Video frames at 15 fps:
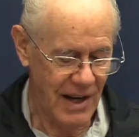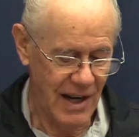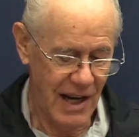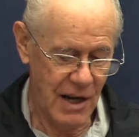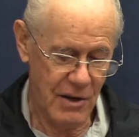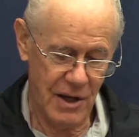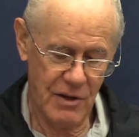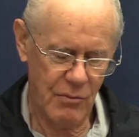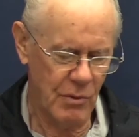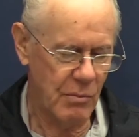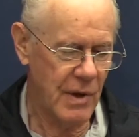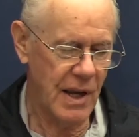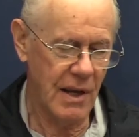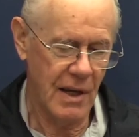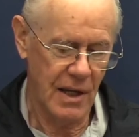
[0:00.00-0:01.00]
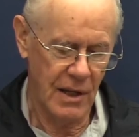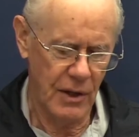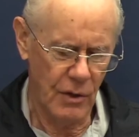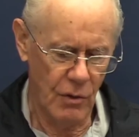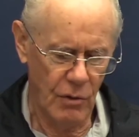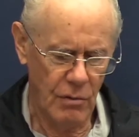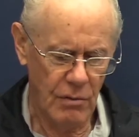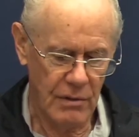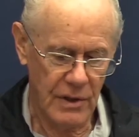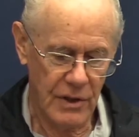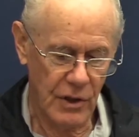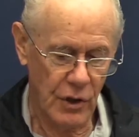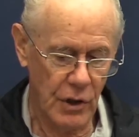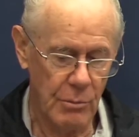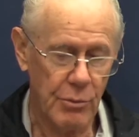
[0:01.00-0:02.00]
And it would be, it's
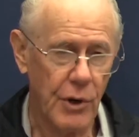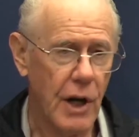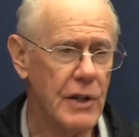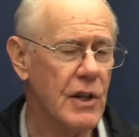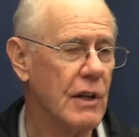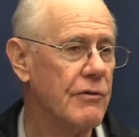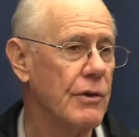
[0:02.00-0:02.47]
a good project